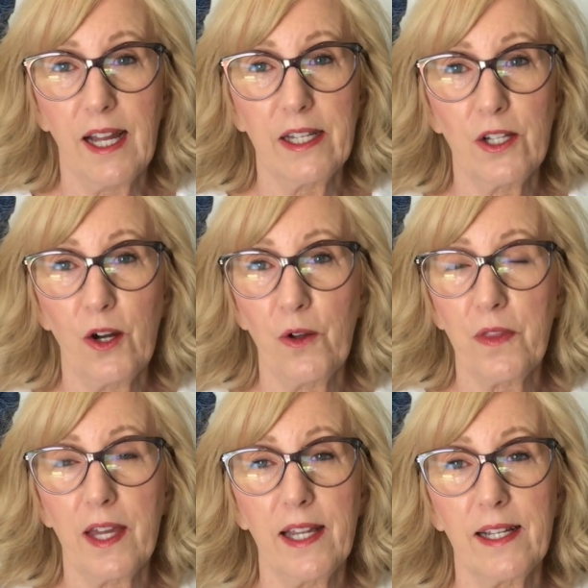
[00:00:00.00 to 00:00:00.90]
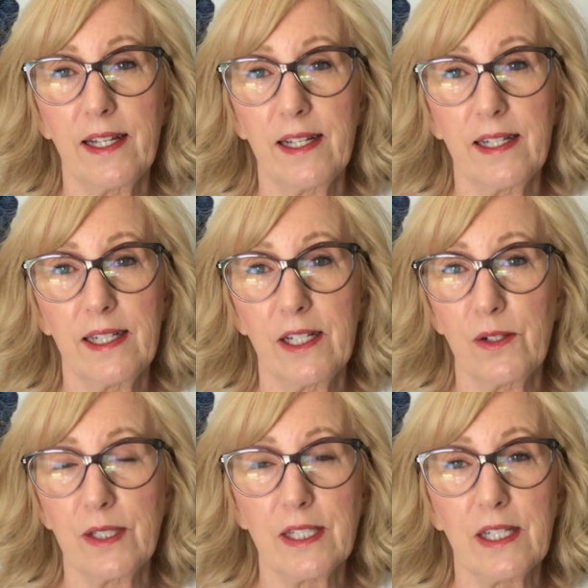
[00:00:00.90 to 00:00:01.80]
I know that
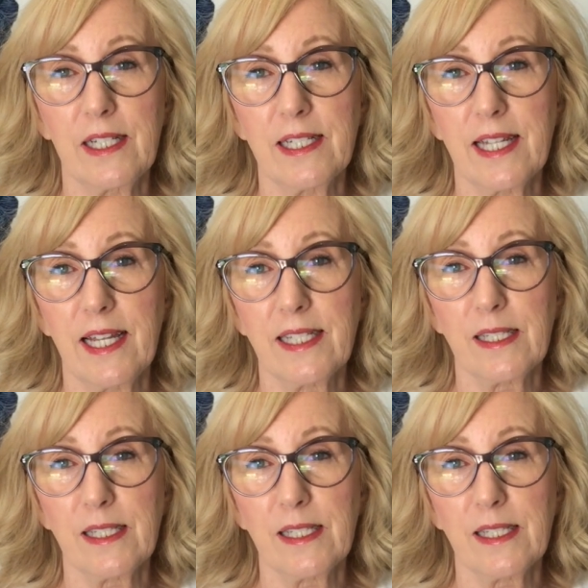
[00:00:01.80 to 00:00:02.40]
it's going to take